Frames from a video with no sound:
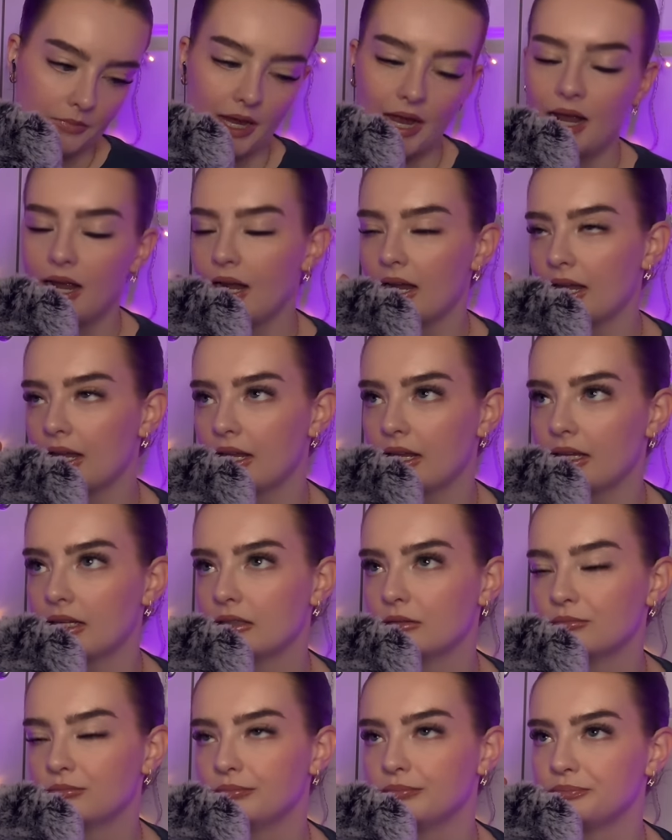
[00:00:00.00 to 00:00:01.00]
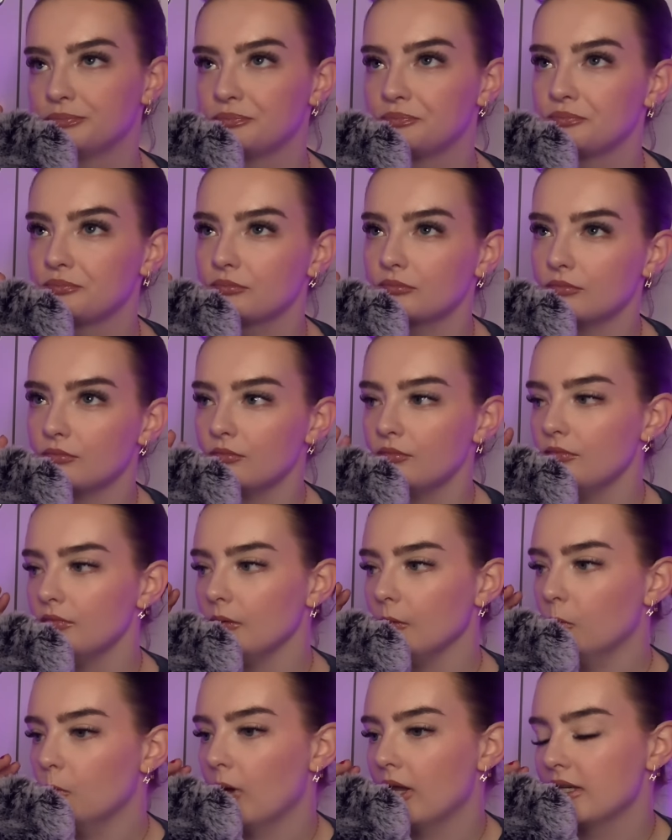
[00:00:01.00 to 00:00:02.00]
I
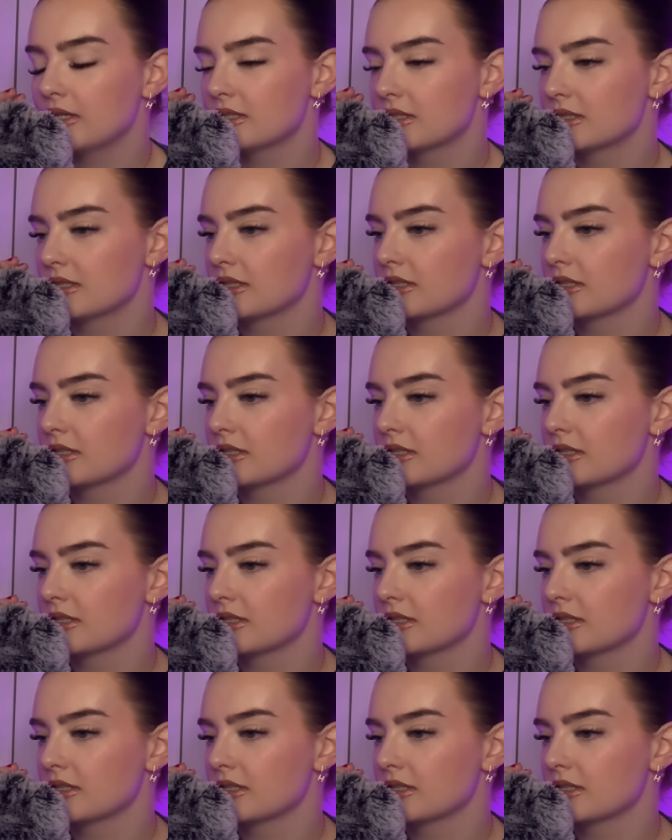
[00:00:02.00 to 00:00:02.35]
went